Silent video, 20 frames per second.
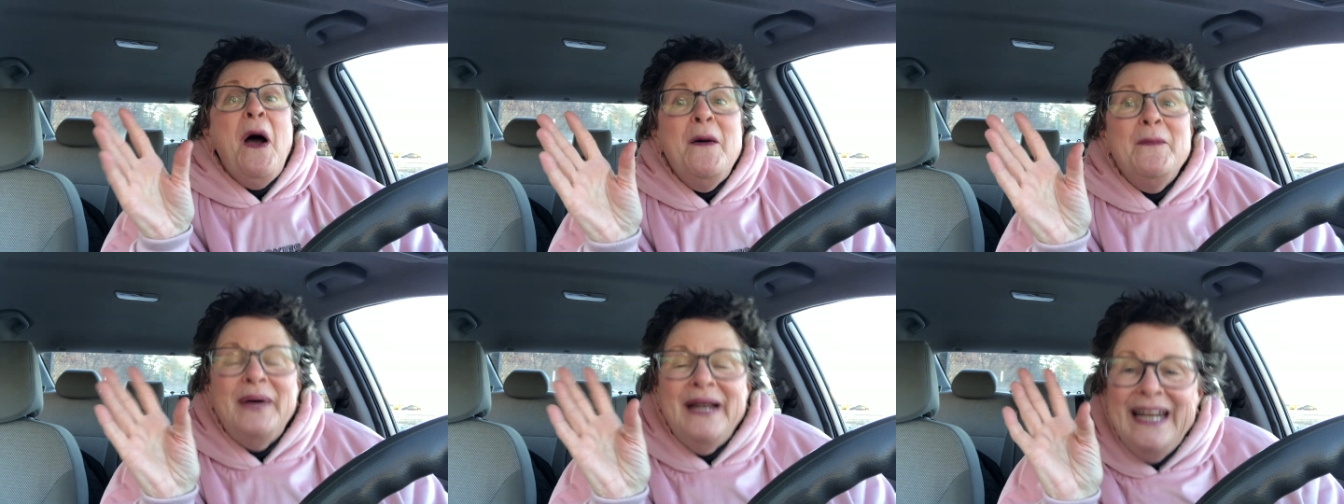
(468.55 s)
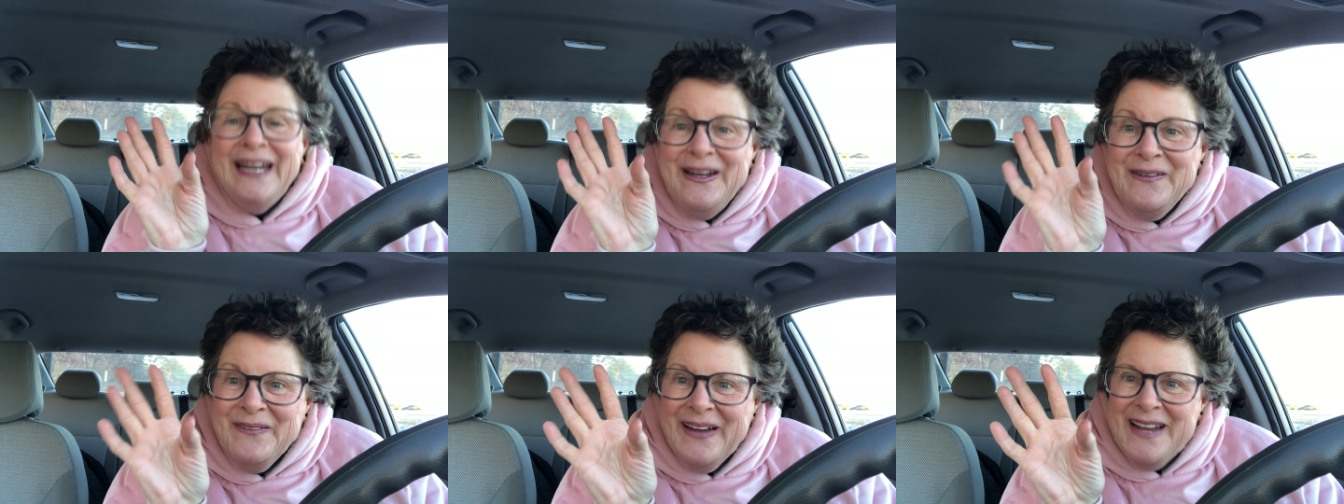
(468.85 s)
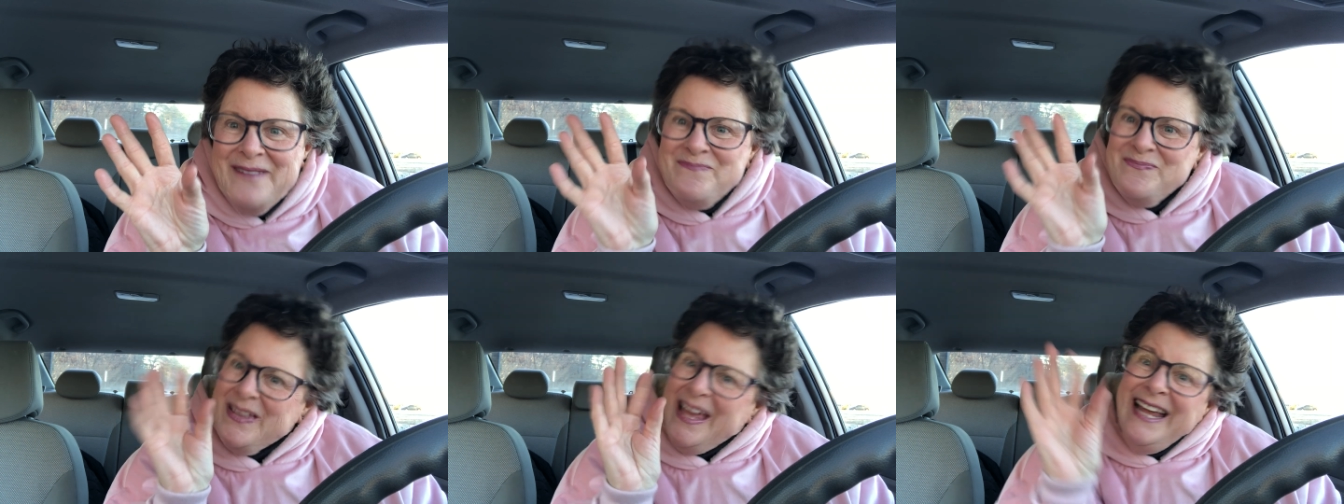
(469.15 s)
But
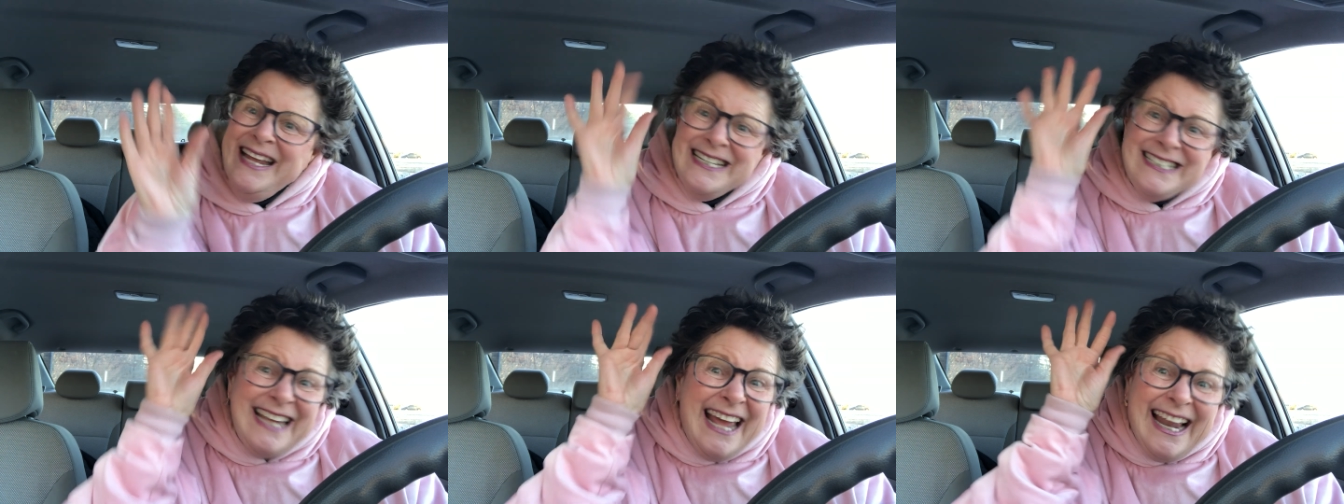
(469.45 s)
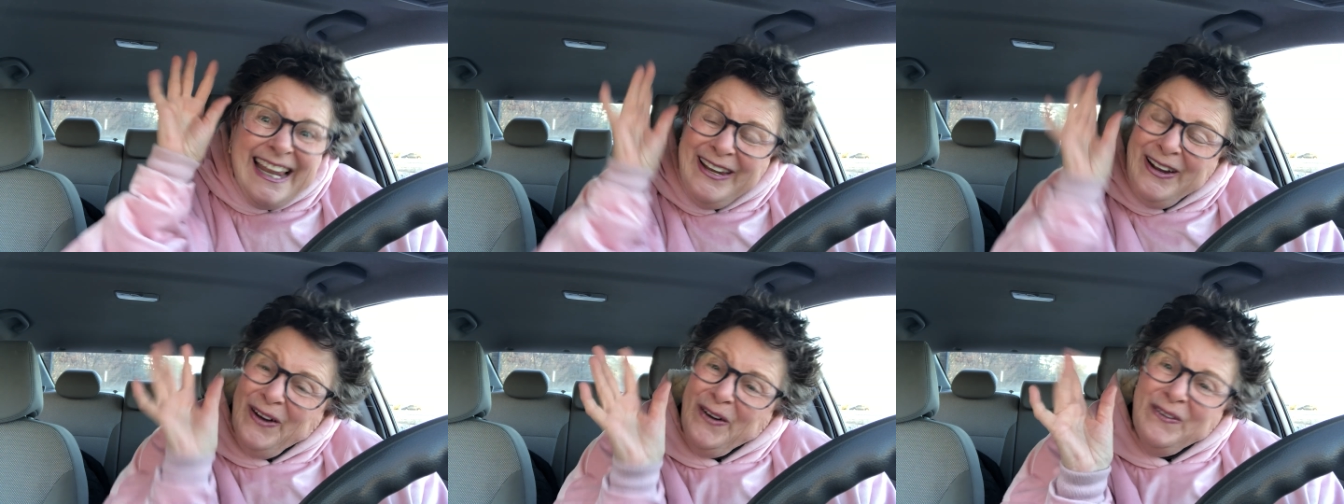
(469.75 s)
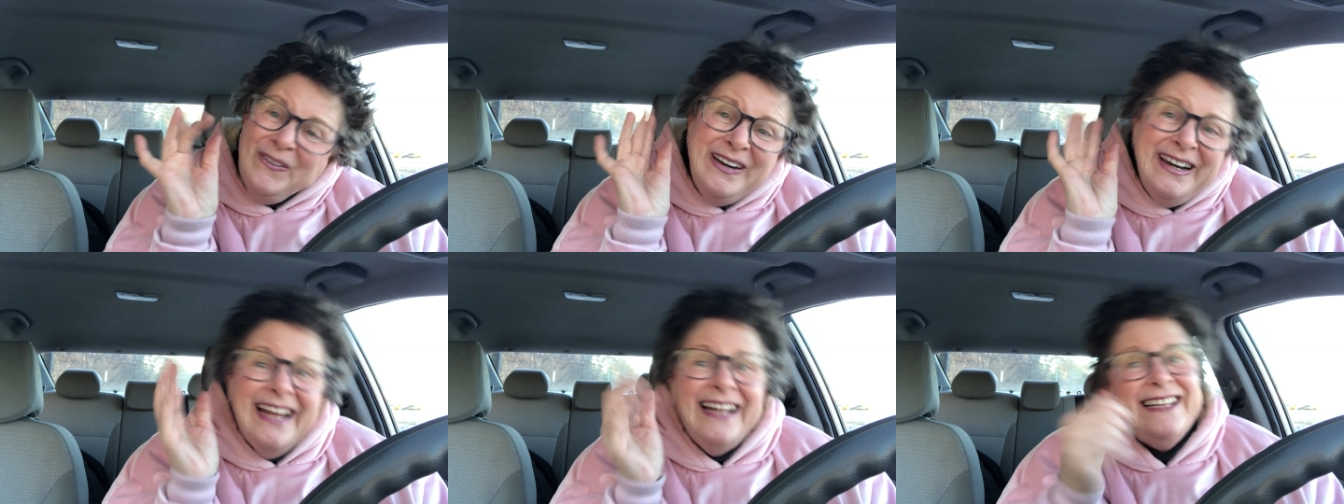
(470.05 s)
anyway, and tally
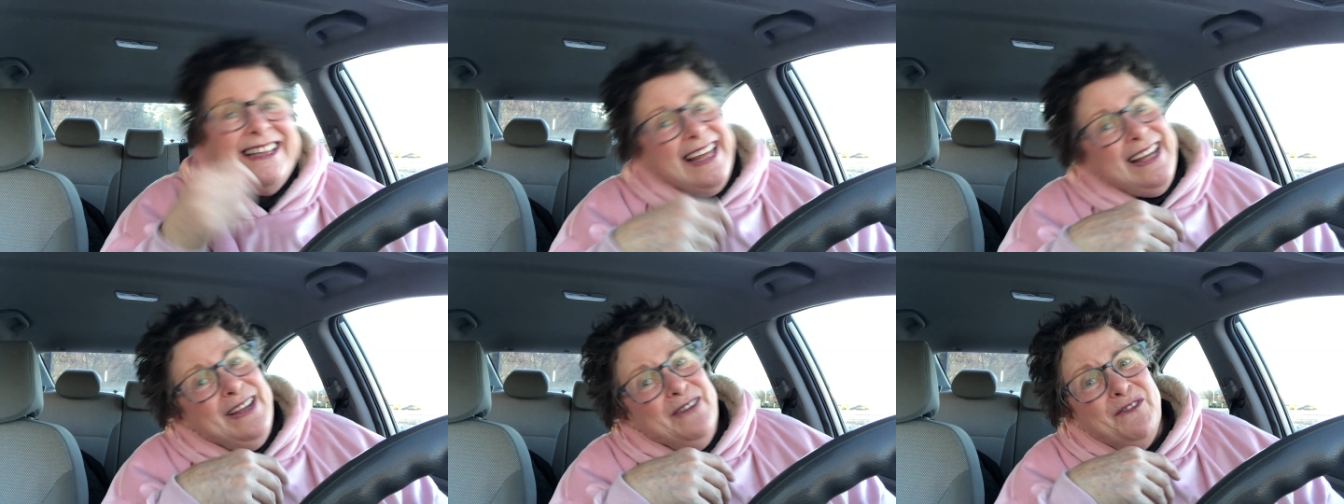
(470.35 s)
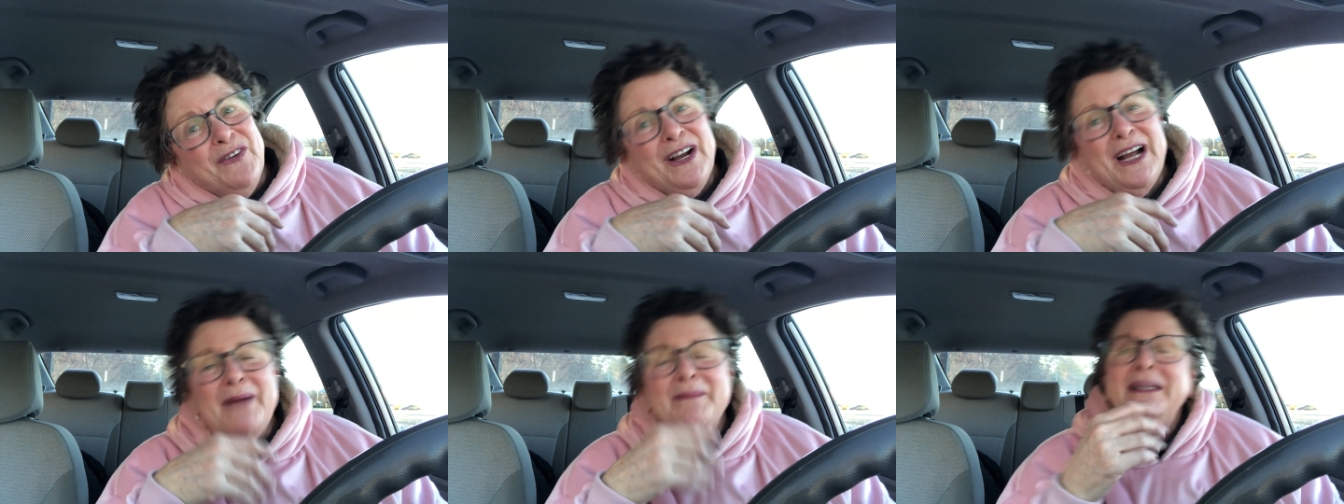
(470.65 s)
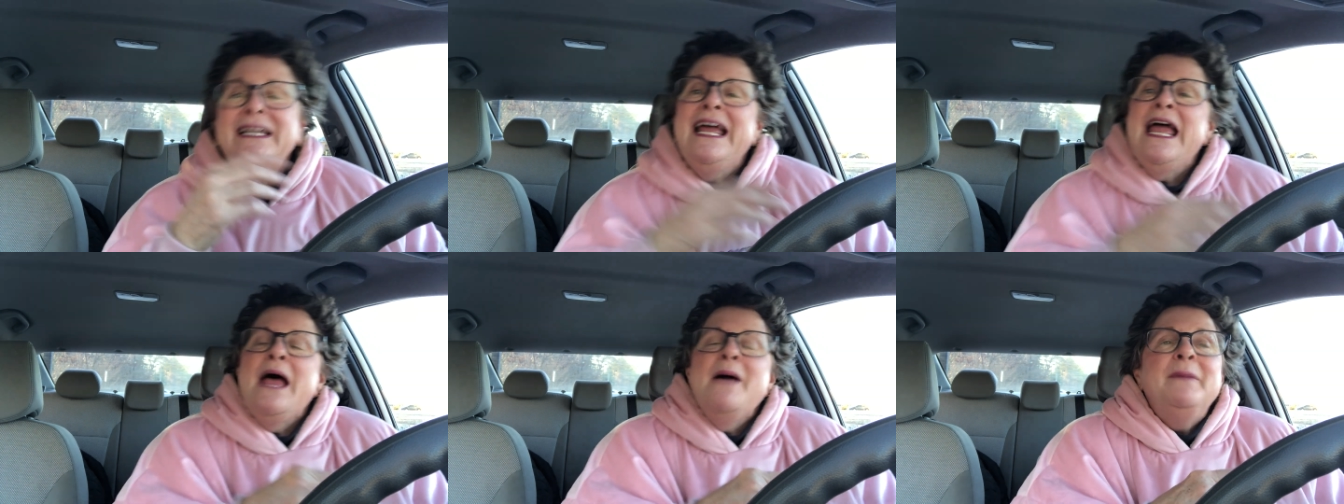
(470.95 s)
ho, thank you for coming.